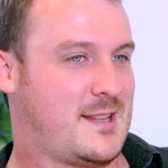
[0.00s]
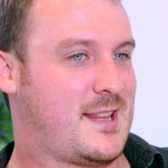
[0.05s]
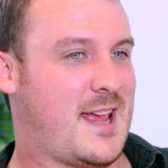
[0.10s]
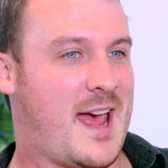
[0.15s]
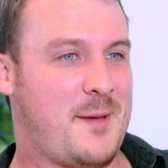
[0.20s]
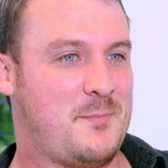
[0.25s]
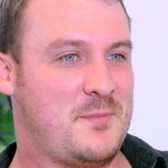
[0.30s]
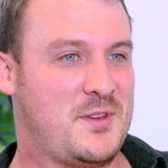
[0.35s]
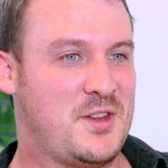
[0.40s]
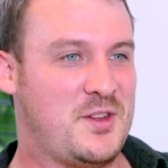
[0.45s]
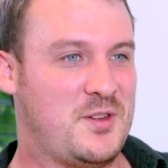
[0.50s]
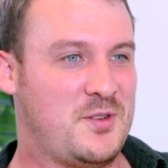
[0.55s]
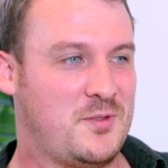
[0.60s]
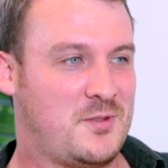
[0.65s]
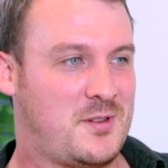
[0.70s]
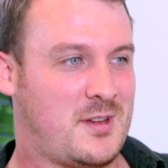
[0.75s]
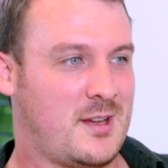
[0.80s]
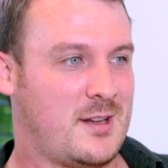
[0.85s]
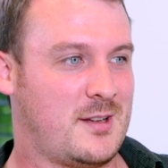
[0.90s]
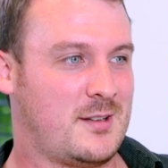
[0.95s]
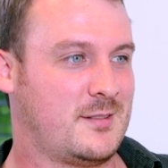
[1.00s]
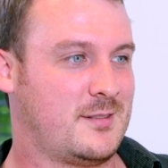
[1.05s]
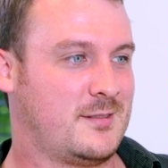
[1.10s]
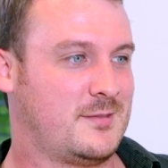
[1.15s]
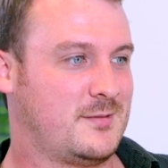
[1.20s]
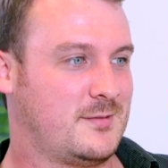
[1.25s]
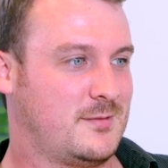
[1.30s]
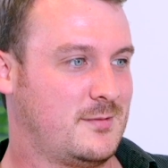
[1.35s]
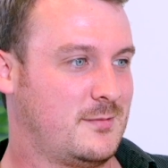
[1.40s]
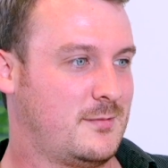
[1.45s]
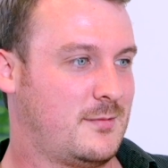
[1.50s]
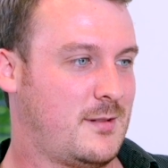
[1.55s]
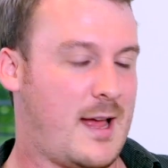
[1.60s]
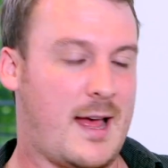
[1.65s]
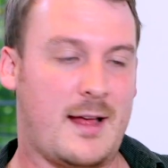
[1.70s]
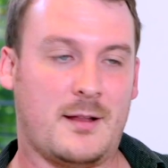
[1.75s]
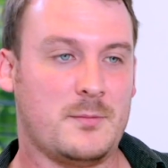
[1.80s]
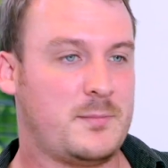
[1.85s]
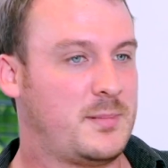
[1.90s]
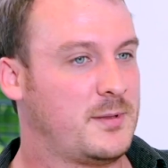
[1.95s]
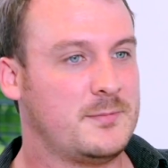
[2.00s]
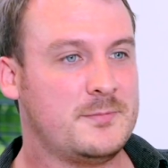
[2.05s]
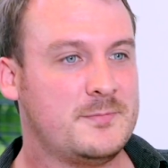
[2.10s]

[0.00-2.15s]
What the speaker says: that the MU can help?